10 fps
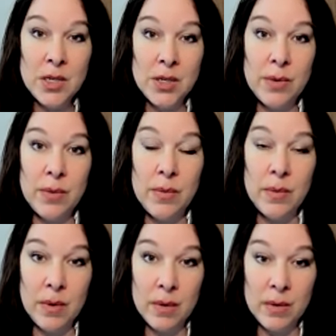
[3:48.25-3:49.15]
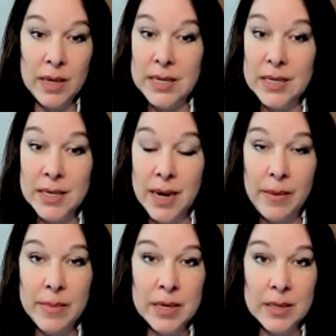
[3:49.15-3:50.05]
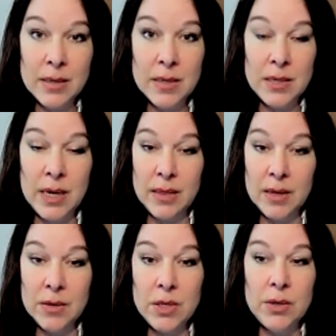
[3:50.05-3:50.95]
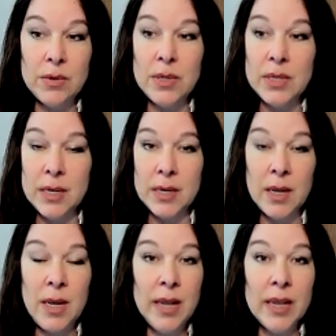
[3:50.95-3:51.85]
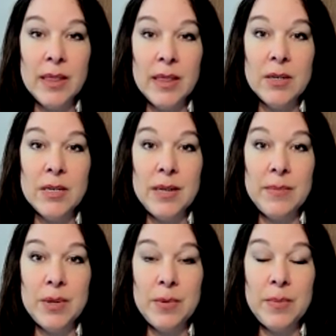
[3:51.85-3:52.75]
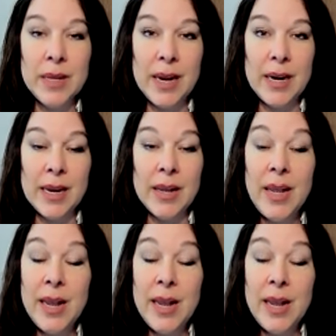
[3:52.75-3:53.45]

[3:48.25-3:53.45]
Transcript: to get to diamond, to get there too, to get their team duplicating.